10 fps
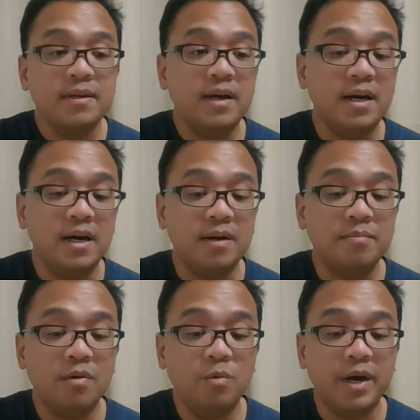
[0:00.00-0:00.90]

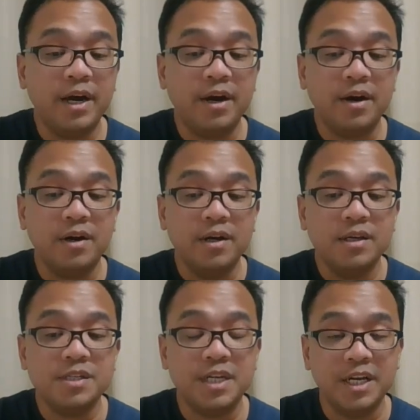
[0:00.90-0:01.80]
where
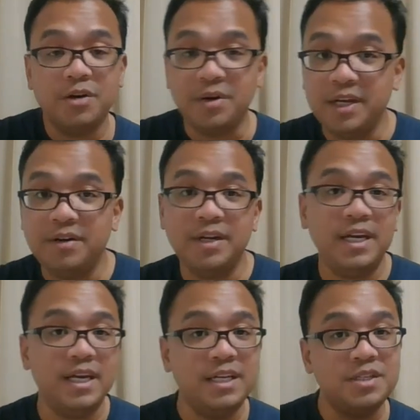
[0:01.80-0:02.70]
Sonny Corleone
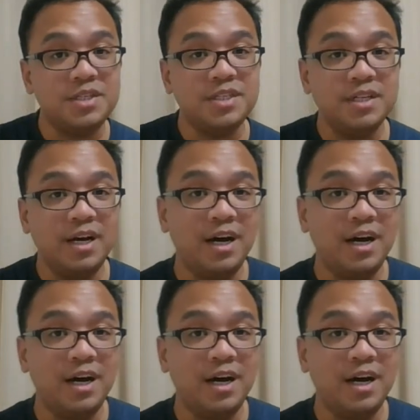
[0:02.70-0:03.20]
is